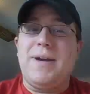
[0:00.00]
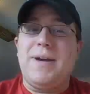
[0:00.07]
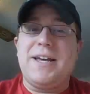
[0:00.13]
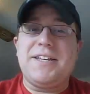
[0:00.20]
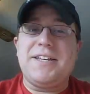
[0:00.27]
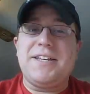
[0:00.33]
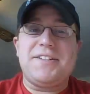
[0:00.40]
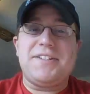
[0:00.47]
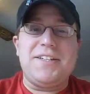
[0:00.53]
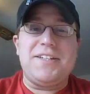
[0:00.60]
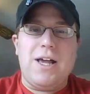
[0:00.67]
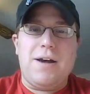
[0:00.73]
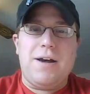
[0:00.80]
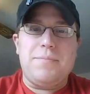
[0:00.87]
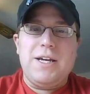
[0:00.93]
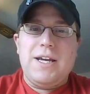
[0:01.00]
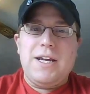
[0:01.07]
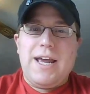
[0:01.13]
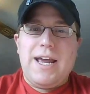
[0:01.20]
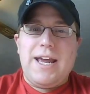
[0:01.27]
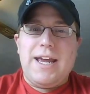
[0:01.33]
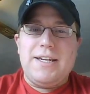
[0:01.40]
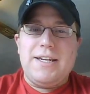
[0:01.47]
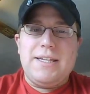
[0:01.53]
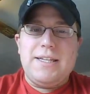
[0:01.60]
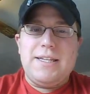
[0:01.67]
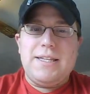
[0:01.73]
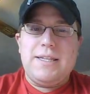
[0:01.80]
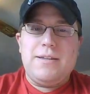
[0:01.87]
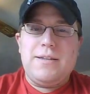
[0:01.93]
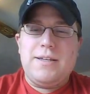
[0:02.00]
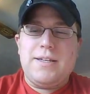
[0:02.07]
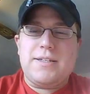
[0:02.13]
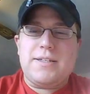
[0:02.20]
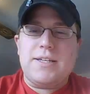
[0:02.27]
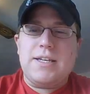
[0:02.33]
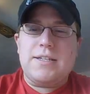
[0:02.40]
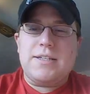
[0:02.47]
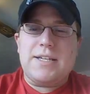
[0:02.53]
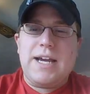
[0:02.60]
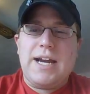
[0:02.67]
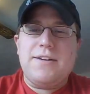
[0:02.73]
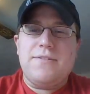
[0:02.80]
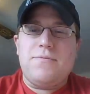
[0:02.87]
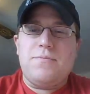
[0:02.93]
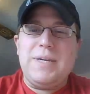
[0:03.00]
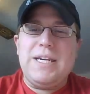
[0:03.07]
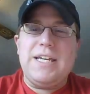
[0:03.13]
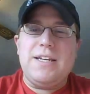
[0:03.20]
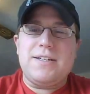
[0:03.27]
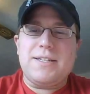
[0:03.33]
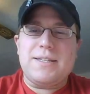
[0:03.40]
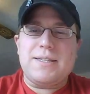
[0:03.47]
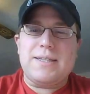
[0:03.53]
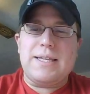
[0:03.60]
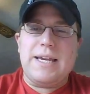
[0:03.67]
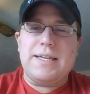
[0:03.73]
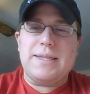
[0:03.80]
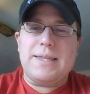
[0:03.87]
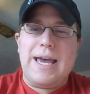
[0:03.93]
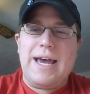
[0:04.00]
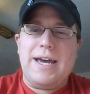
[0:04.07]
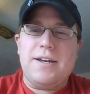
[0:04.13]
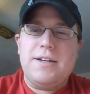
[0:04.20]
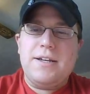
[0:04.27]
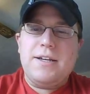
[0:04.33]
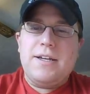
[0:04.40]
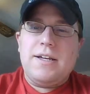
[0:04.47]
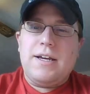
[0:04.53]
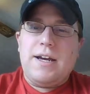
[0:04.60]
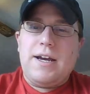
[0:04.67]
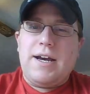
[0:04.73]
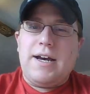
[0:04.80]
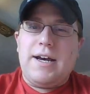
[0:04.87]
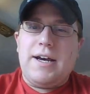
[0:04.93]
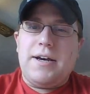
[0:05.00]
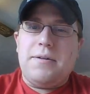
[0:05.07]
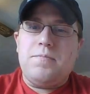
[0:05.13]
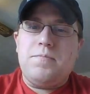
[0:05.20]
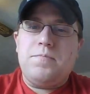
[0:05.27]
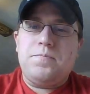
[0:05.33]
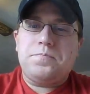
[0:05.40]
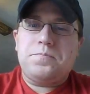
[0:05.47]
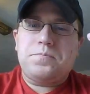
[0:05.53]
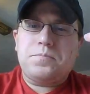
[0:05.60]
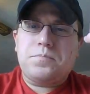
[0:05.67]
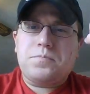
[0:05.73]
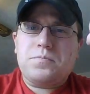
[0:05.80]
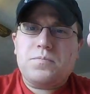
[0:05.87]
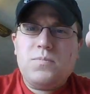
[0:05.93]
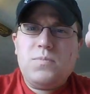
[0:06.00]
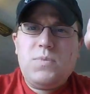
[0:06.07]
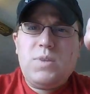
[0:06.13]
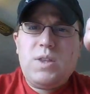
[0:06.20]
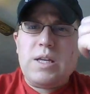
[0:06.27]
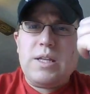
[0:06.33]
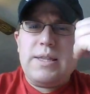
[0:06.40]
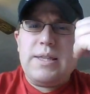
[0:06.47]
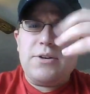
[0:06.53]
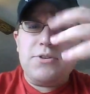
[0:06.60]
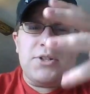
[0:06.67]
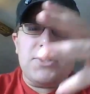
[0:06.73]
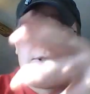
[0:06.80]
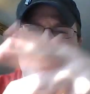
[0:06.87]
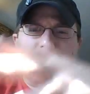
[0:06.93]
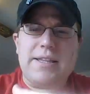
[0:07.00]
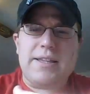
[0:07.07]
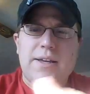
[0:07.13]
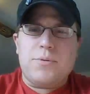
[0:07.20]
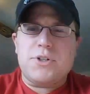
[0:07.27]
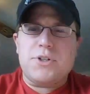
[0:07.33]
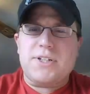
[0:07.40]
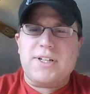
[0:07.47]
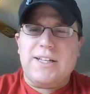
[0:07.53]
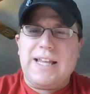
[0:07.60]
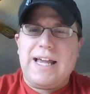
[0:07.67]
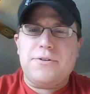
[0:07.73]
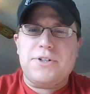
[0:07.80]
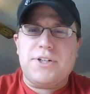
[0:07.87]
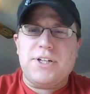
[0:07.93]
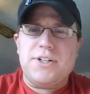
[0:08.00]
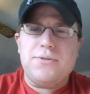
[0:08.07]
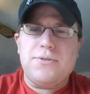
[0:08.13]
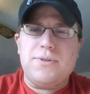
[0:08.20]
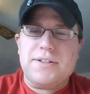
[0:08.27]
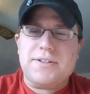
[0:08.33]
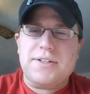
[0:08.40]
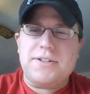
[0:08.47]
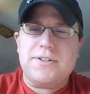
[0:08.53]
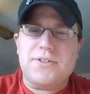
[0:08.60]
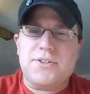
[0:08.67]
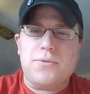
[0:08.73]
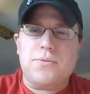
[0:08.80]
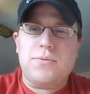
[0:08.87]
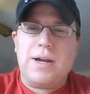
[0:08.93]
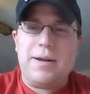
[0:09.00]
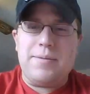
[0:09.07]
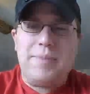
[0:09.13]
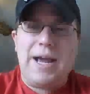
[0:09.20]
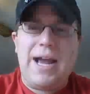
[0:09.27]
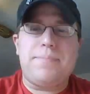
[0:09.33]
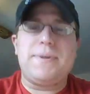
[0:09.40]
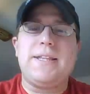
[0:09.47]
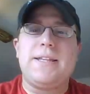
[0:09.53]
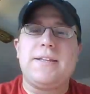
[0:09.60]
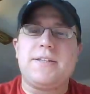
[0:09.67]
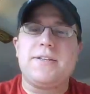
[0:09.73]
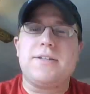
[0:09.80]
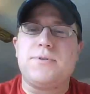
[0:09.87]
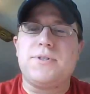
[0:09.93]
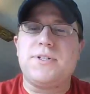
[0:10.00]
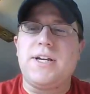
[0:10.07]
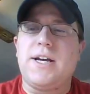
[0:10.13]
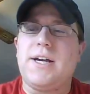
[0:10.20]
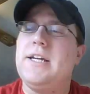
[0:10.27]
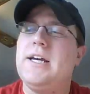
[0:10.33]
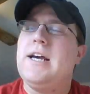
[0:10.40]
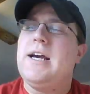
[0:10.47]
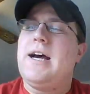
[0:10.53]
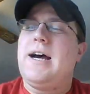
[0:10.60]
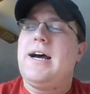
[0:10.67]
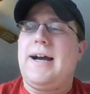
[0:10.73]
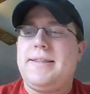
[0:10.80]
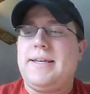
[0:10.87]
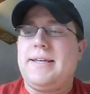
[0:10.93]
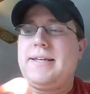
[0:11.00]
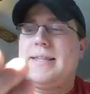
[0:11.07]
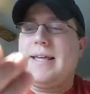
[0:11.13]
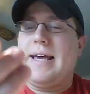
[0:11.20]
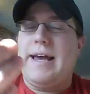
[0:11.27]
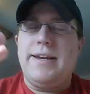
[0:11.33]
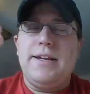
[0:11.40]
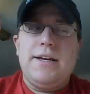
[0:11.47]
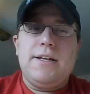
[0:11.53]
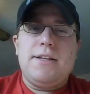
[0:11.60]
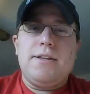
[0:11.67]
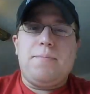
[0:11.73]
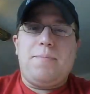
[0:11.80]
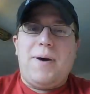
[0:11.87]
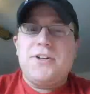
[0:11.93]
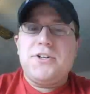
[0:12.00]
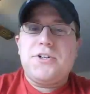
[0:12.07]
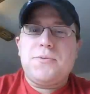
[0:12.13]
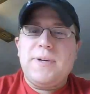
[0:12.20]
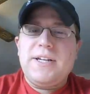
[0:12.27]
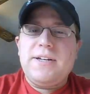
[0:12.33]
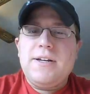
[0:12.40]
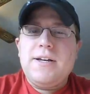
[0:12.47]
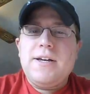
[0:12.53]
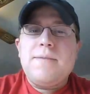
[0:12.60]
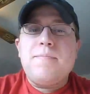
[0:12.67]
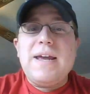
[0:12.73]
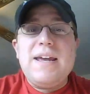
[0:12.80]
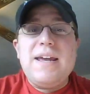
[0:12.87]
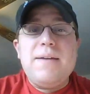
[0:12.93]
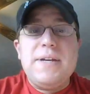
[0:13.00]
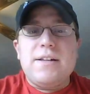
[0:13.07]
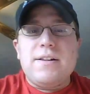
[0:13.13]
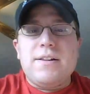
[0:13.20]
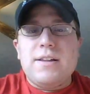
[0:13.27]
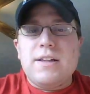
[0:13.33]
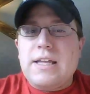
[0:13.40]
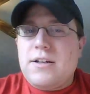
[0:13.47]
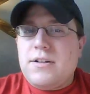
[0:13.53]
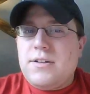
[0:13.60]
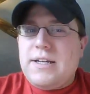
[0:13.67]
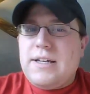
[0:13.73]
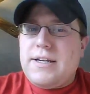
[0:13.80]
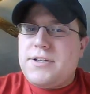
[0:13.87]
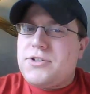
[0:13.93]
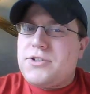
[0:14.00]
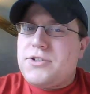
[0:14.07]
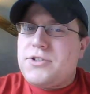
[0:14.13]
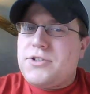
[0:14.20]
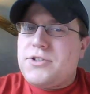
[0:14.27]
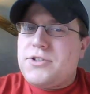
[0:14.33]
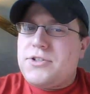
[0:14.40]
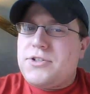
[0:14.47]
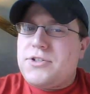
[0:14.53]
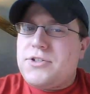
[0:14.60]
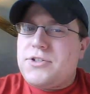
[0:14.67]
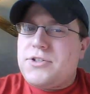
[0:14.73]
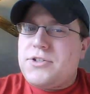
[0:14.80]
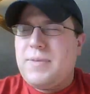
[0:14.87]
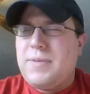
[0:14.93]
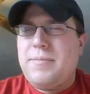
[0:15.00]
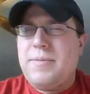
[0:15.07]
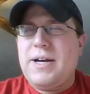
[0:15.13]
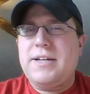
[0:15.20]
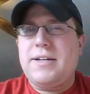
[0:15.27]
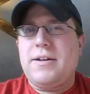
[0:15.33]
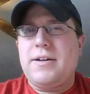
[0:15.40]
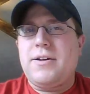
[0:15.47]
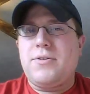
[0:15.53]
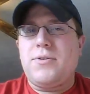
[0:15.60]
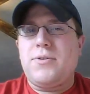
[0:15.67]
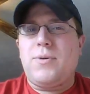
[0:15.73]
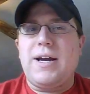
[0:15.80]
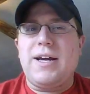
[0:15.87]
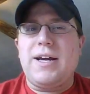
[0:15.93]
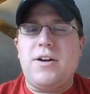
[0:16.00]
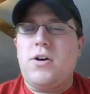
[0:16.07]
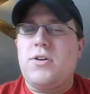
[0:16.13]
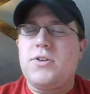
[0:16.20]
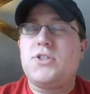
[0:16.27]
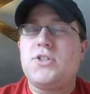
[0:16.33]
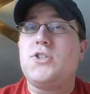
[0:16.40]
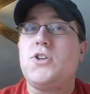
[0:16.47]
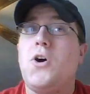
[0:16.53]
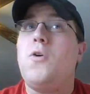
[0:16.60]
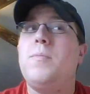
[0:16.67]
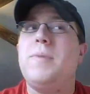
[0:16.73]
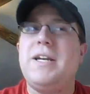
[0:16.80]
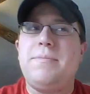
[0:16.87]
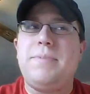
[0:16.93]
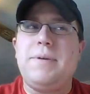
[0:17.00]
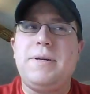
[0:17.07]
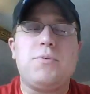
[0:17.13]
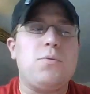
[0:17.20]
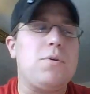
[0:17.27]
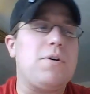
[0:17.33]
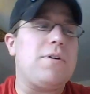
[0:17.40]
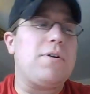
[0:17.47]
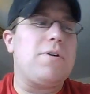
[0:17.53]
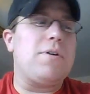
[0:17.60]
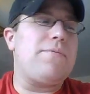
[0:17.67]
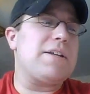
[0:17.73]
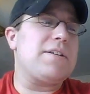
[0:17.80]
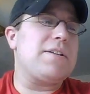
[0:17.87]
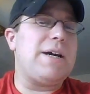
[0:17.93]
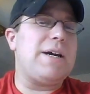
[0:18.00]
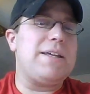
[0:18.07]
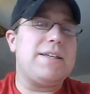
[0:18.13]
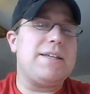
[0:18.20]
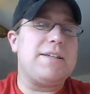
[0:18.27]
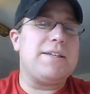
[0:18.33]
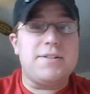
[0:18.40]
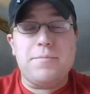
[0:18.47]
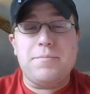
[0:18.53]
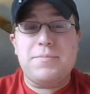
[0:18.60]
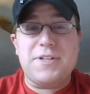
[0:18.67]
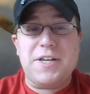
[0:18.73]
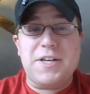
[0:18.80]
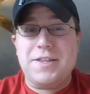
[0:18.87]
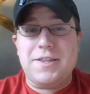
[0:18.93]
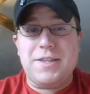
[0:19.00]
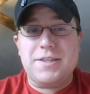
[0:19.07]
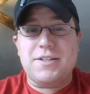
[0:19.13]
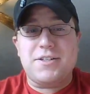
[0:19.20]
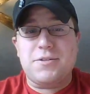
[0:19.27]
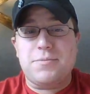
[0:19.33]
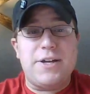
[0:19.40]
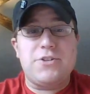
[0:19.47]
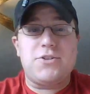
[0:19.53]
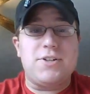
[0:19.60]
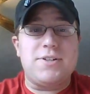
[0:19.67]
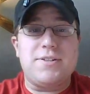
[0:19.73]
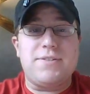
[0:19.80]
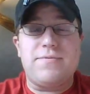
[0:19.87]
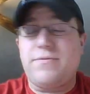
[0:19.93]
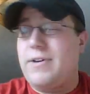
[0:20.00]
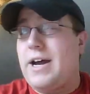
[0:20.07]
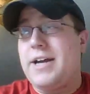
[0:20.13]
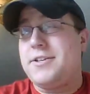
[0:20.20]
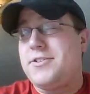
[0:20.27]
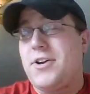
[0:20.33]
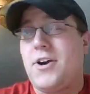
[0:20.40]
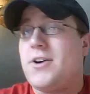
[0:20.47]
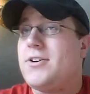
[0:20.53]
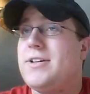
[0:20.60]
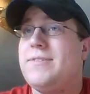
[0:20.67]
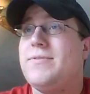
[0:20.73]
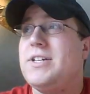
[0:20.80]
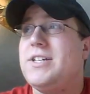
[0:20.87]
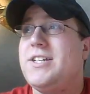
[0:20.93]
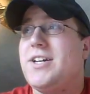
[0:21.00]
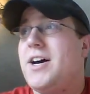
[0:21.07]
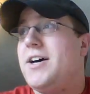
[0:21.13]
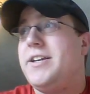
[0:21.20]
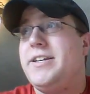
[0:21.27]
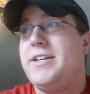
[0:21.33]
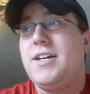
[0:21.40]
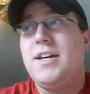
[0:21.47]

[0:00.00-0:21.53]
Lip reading: these people up, and it's kind of mean to think that um, they were just allowed to do this. And so I'm happy that this was done. I think that the punishment may be a little extreme in my mind. I don't know why so many people were affected by this, and some say that the suspensions and fines aren't even done.